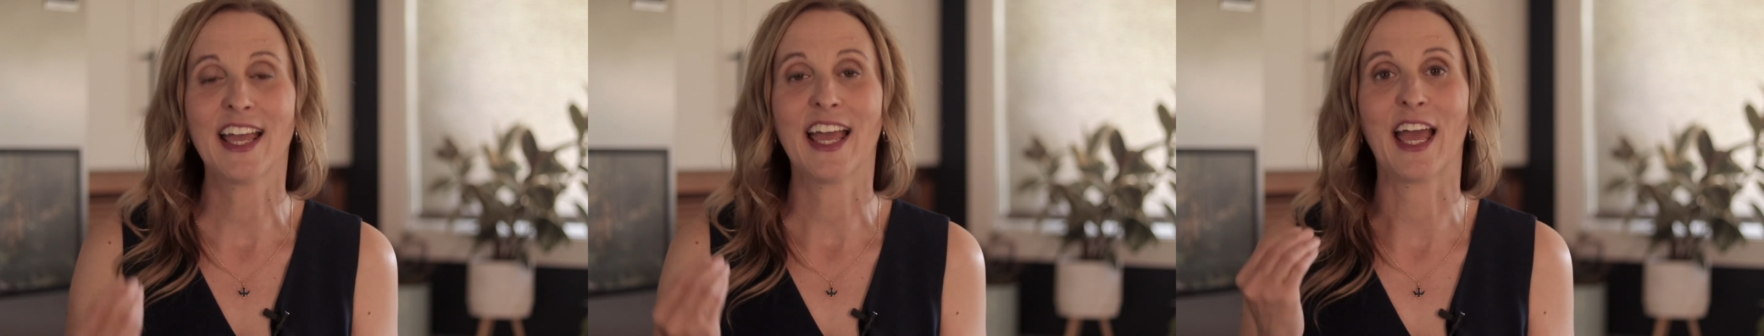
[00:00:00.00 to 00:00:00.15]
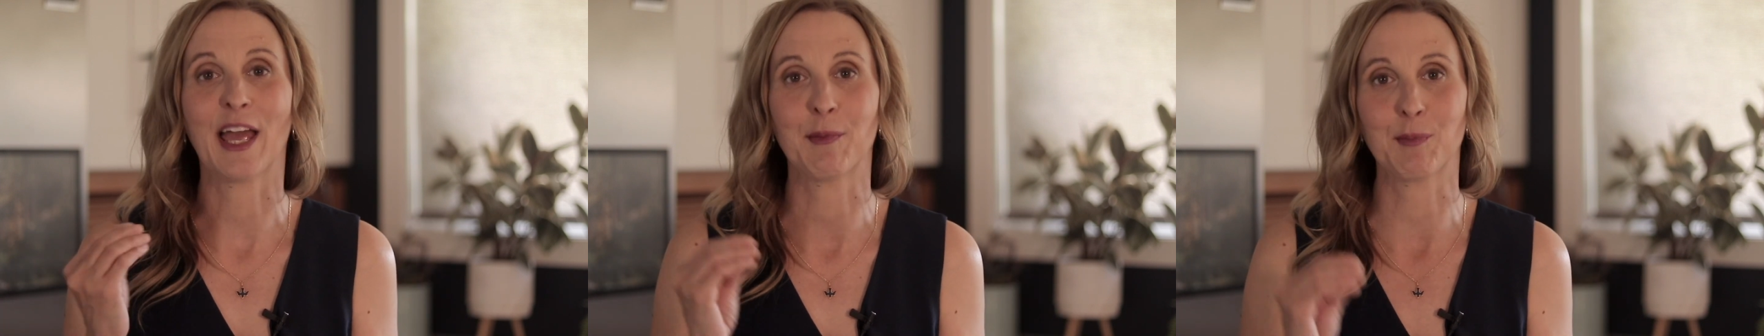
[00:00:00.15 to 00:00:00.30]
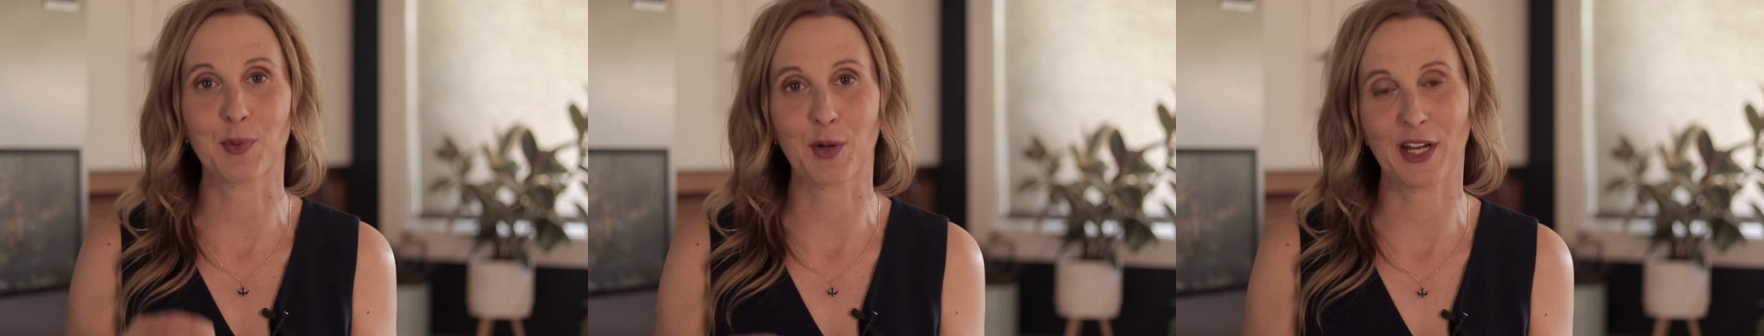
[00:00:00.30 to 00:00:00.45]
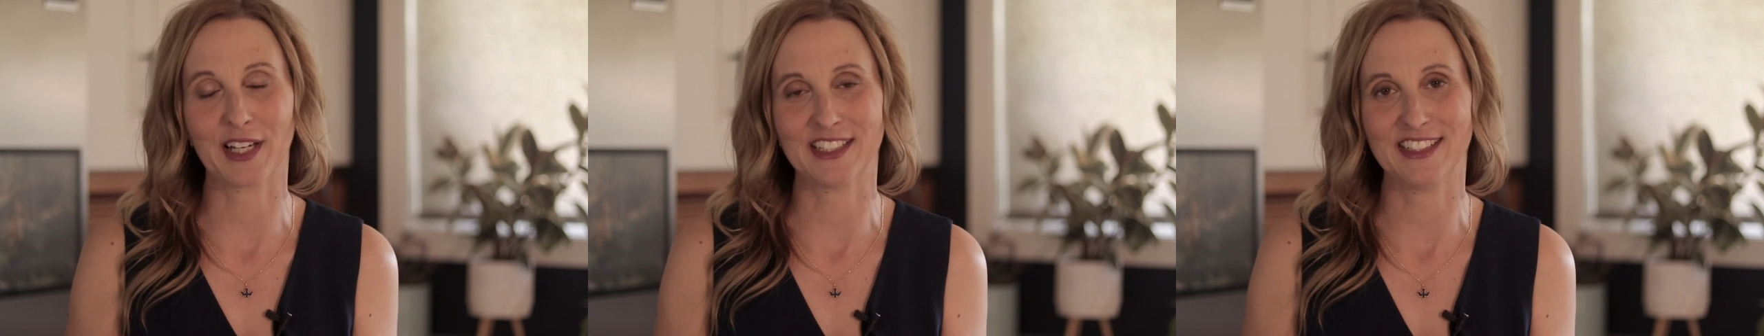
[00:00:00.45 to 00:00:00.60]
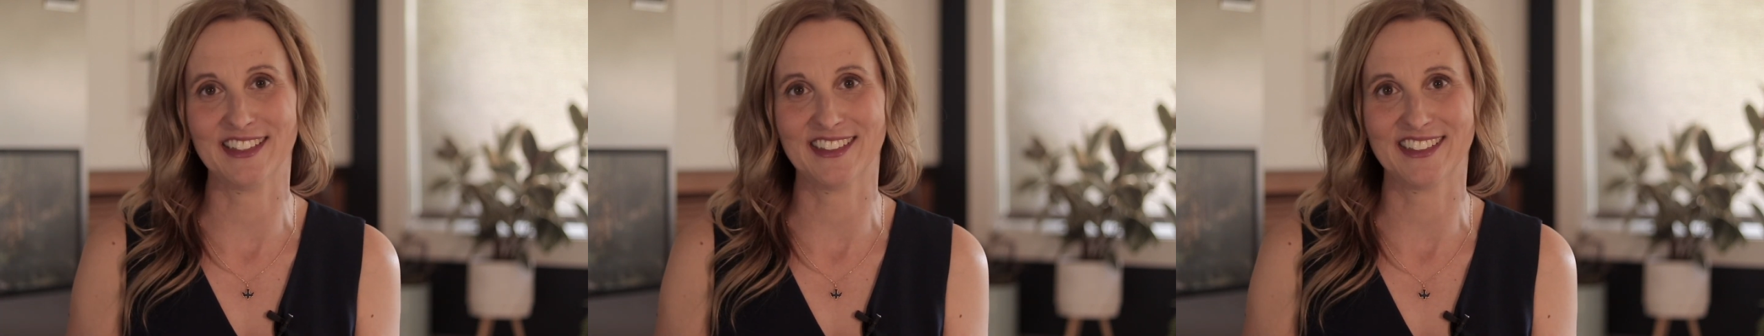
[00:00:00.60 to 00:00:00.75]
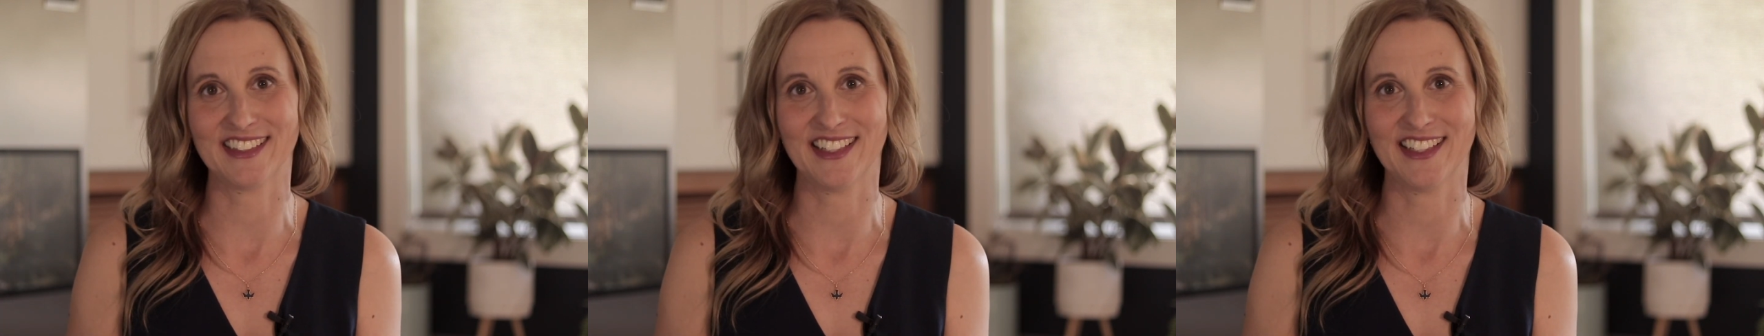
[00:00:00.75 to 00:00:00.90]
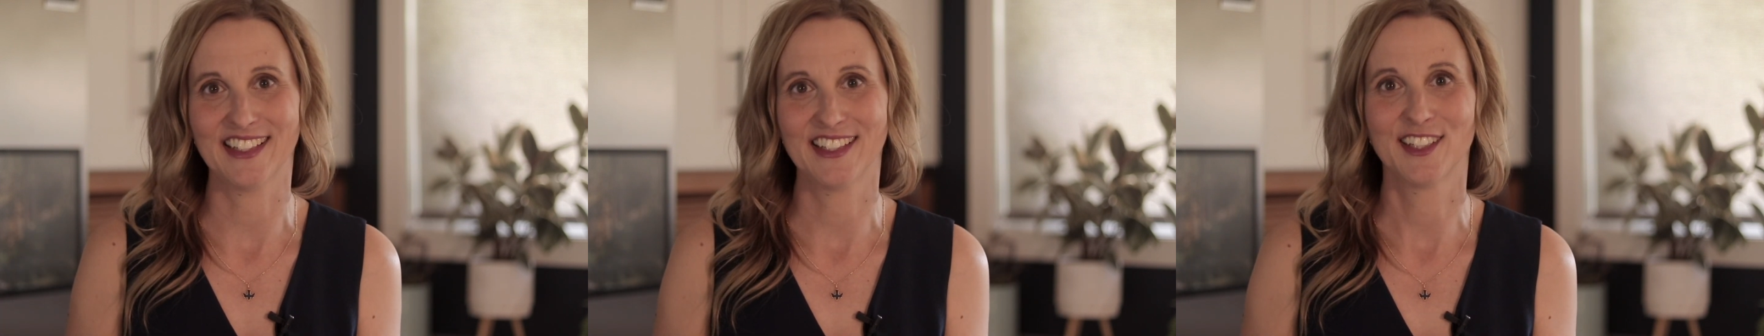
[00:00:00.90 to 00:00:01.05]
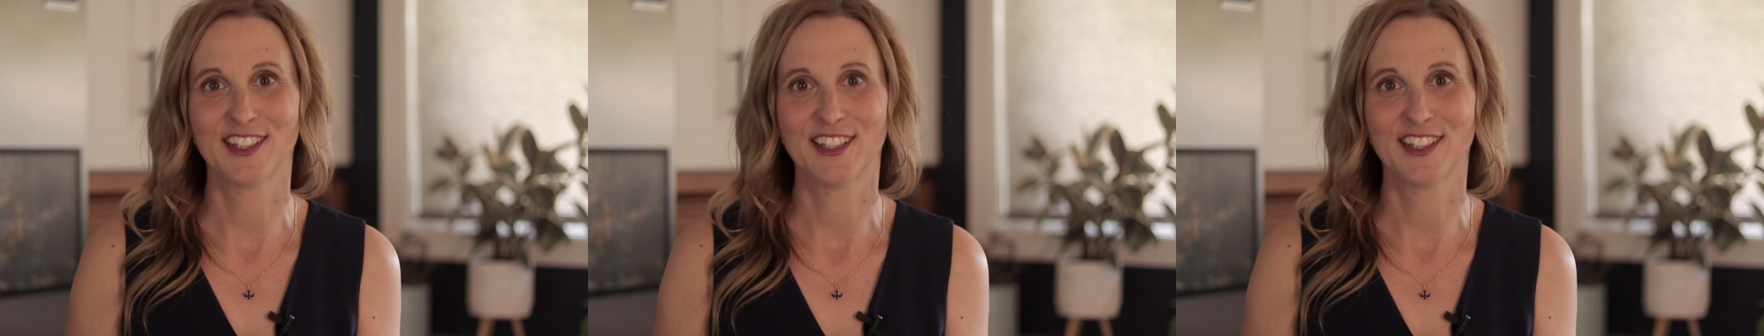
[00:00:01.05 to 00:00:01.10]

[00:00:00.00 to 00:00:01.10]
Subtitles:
and pregnancy.